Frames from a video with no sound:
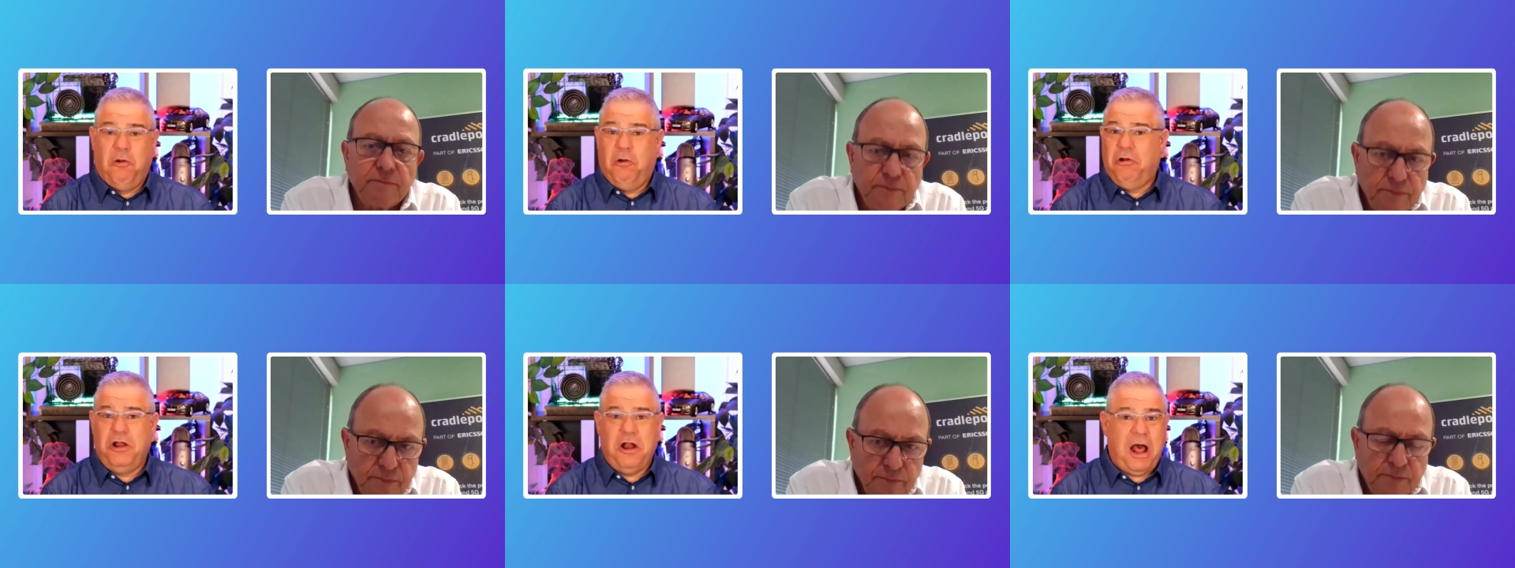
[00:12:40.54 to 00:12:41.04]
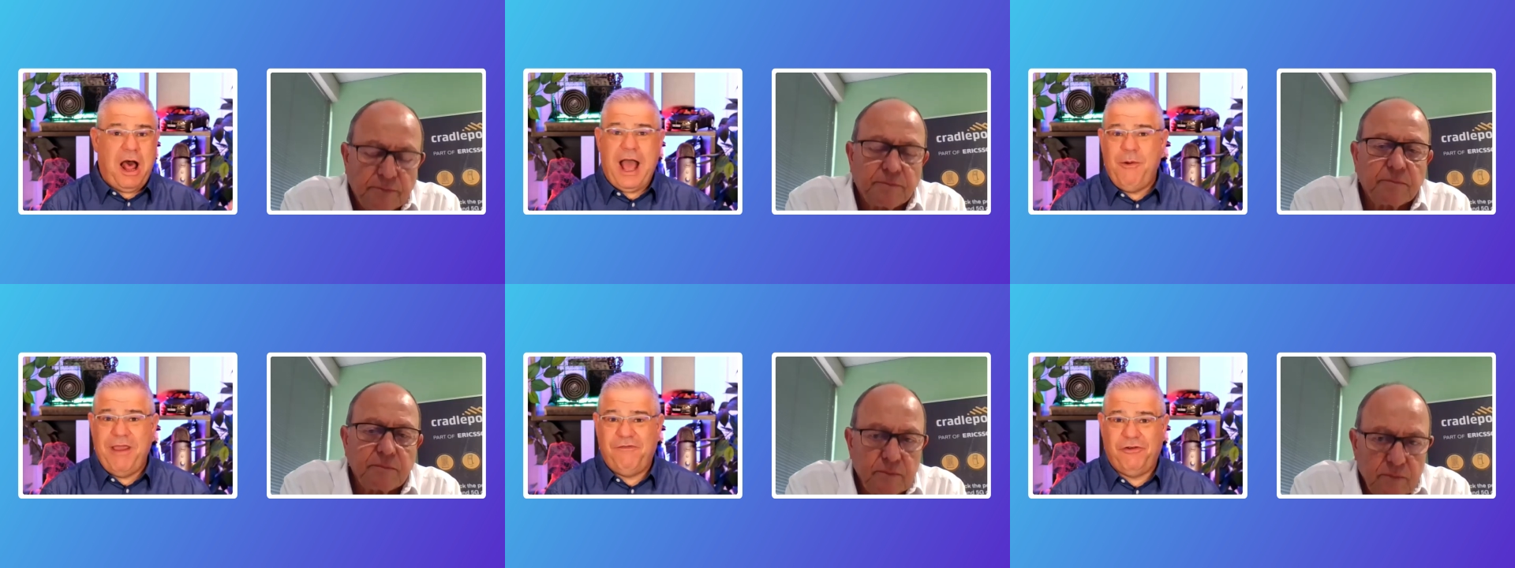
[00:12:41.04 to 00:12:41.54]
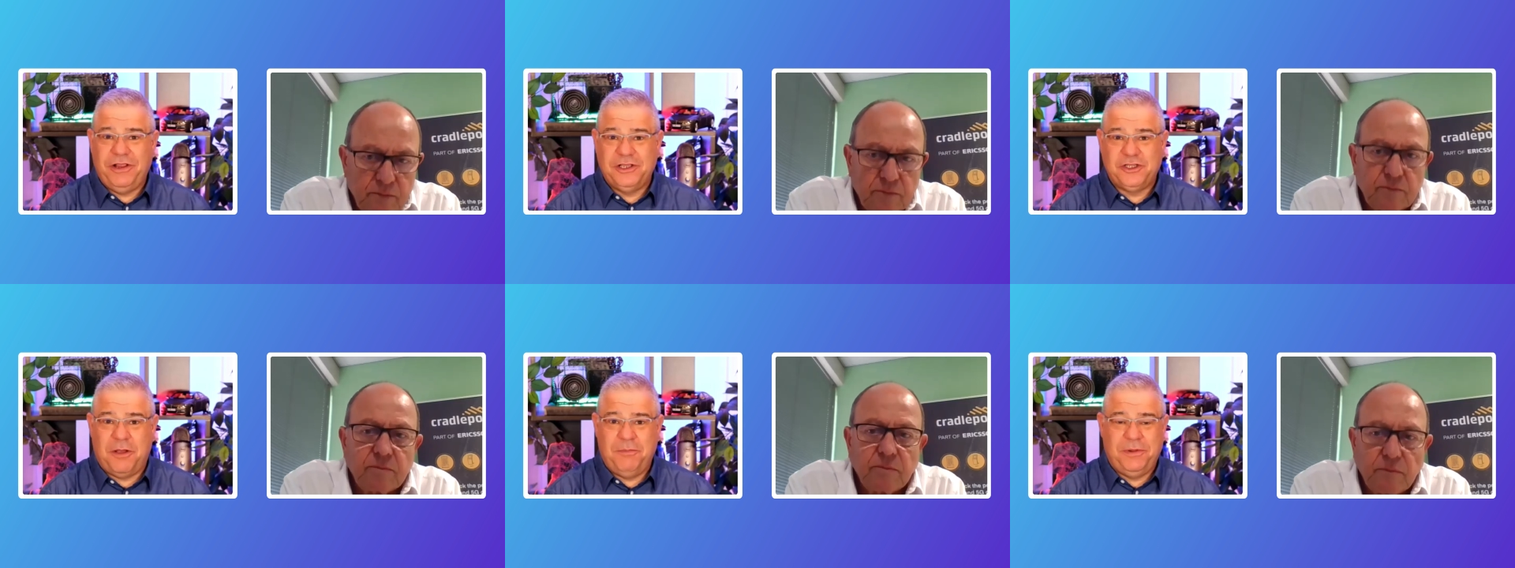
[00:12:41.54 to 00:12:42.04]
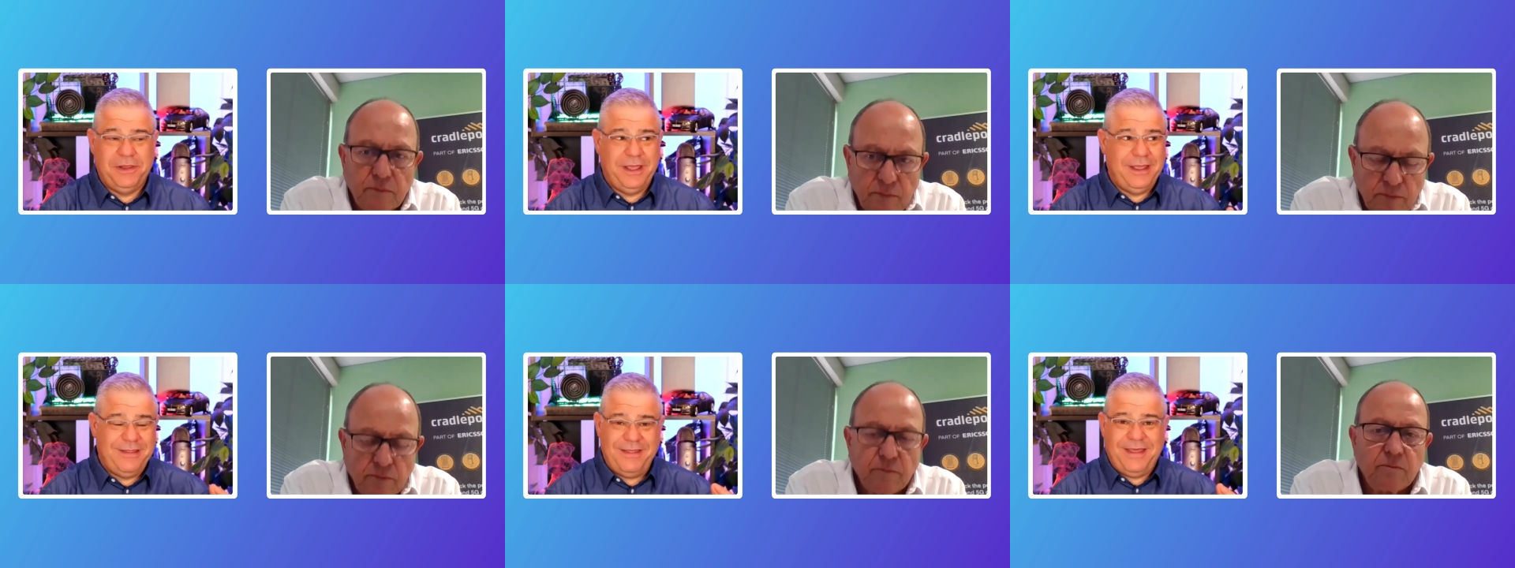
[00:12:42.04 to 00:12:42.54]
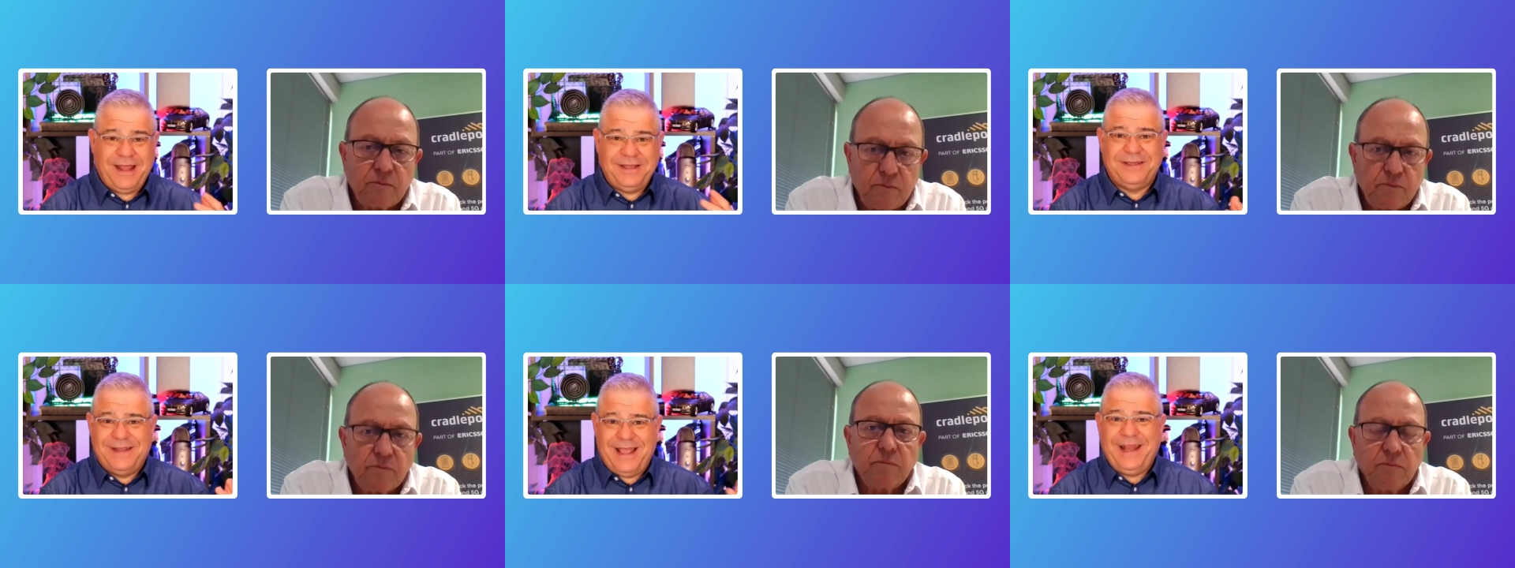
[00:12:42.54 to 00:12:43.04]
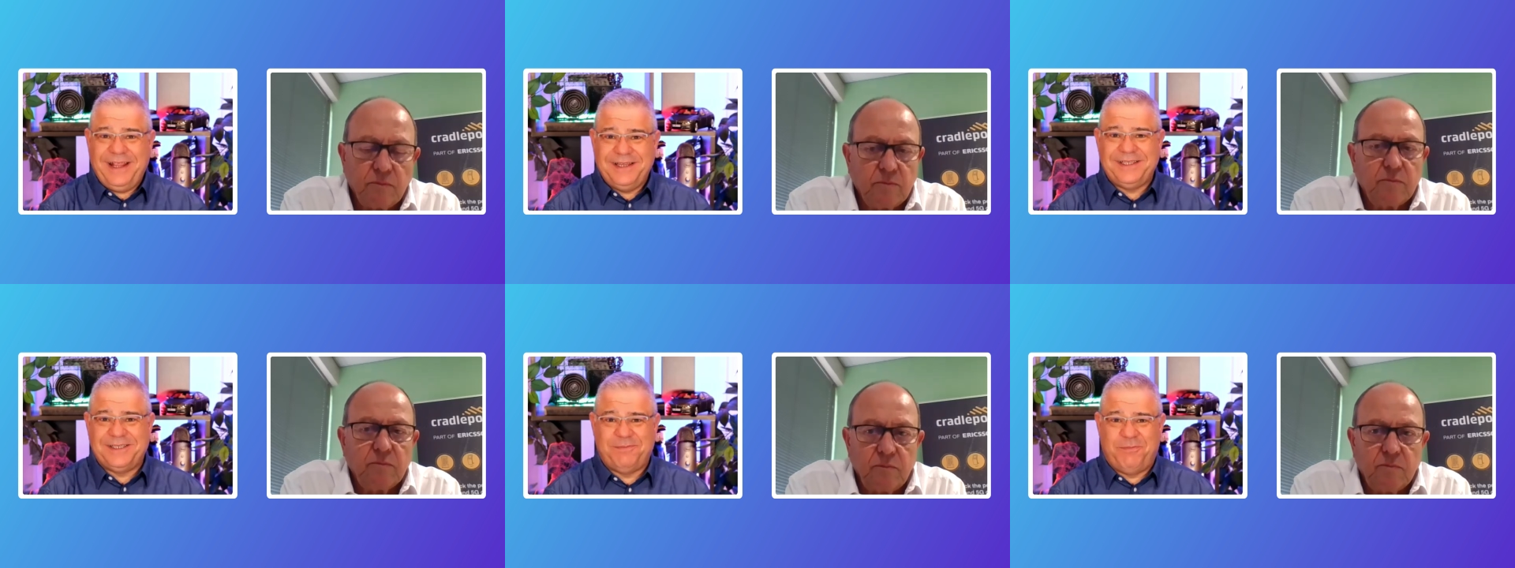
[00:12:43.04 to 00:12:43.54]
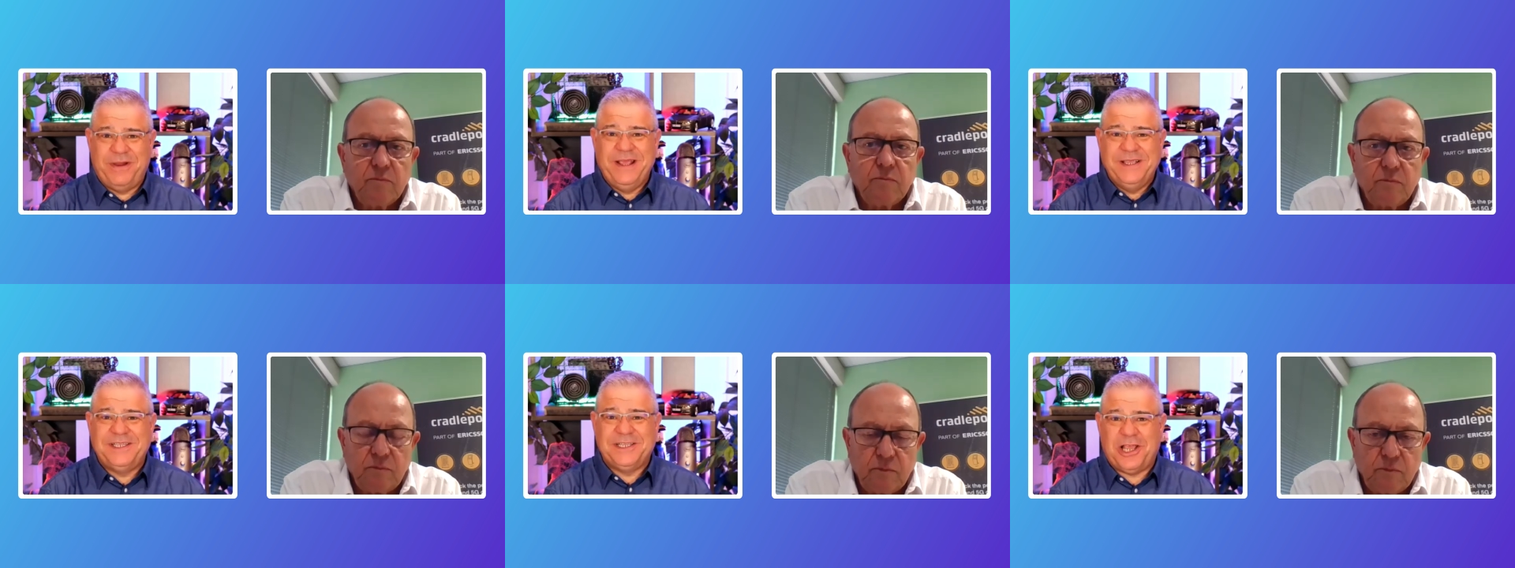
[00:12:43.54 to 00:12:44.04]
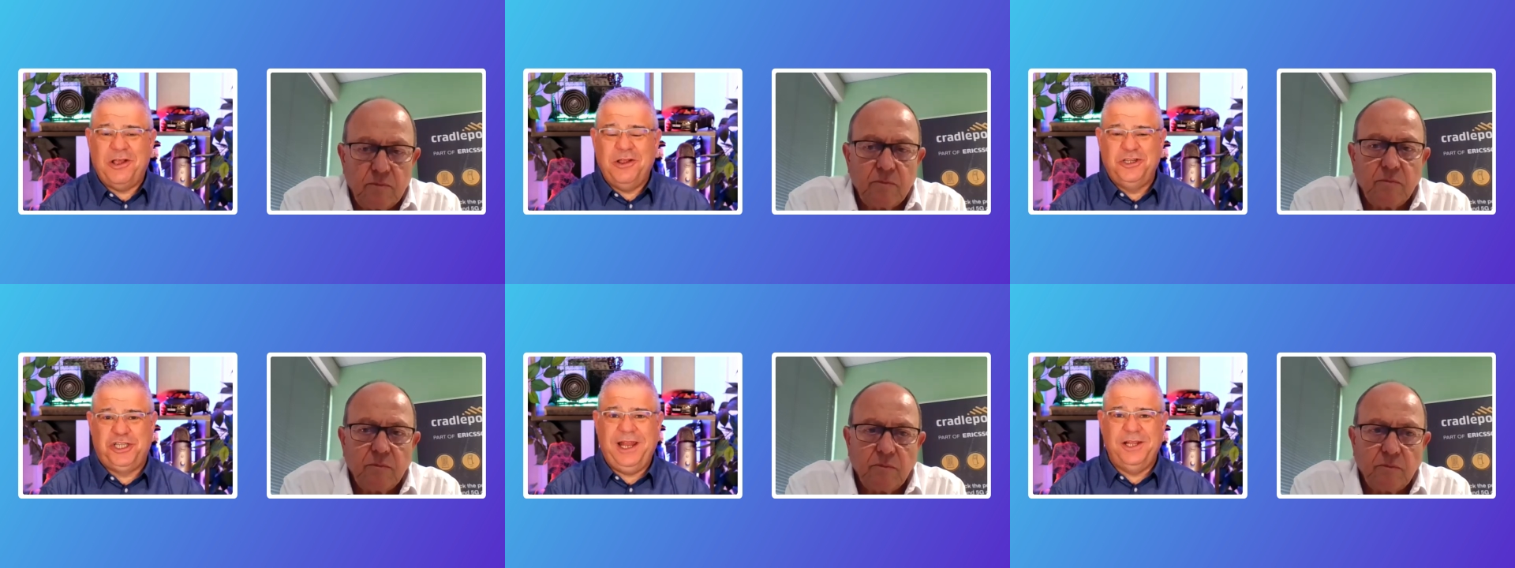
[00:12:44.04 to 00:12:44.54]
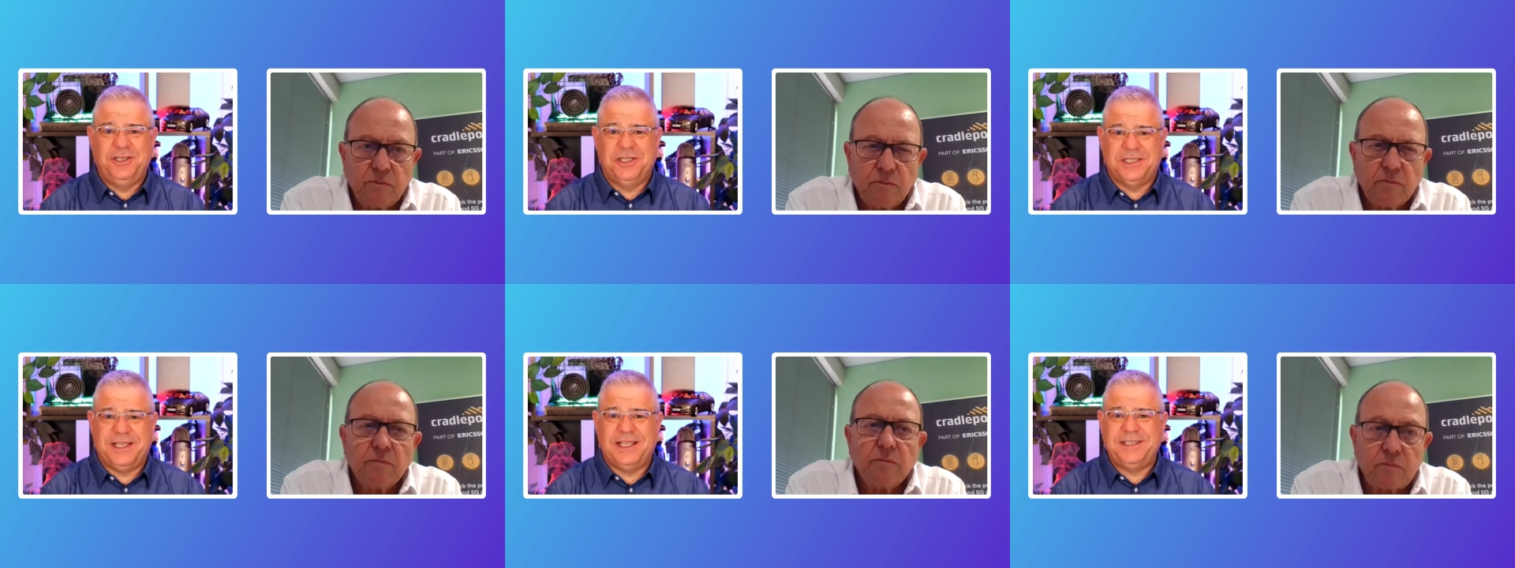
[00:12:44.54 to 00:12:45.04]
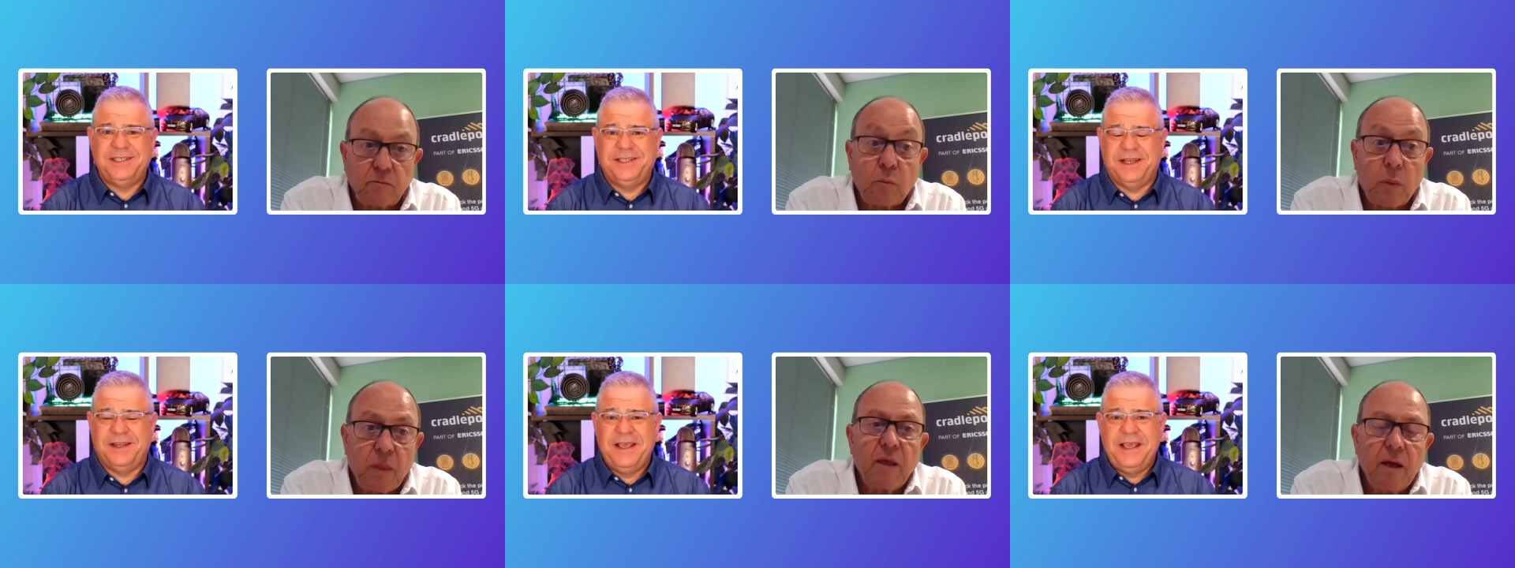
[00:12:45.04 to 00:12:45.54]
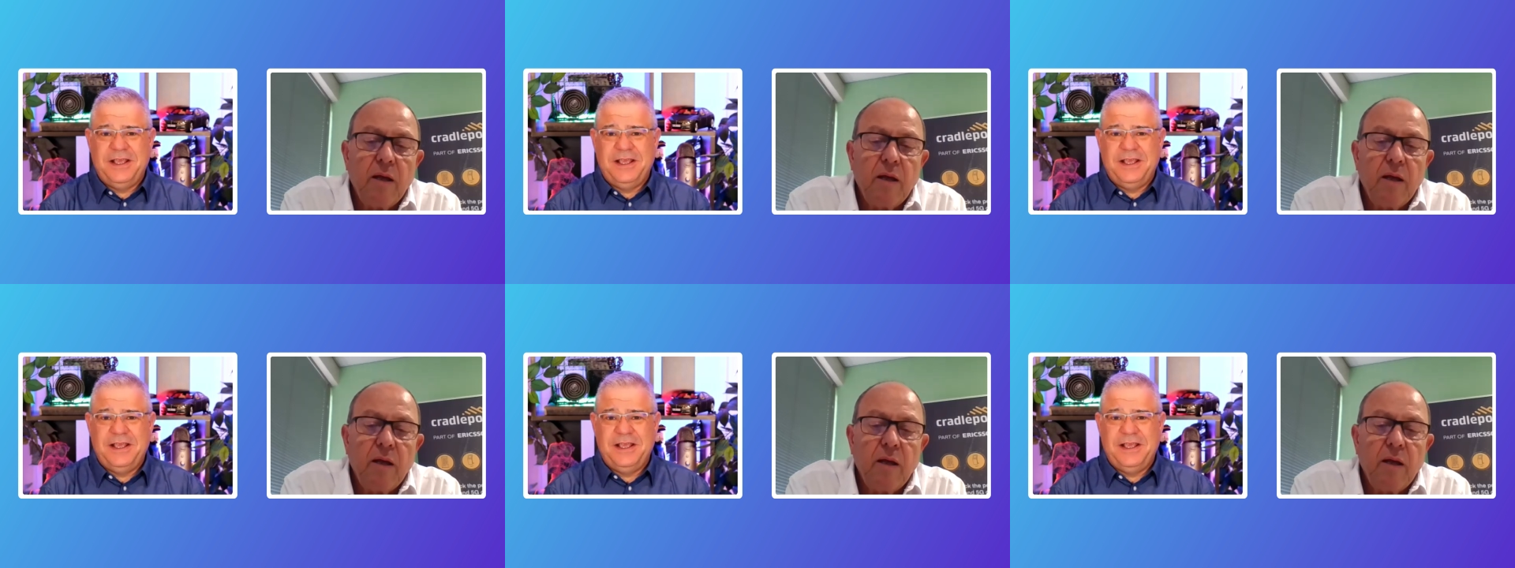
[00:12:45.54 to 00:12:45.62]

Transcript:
Speaker 1: or on a highway, for example, that that, that is brings its own challenges, doesn't it?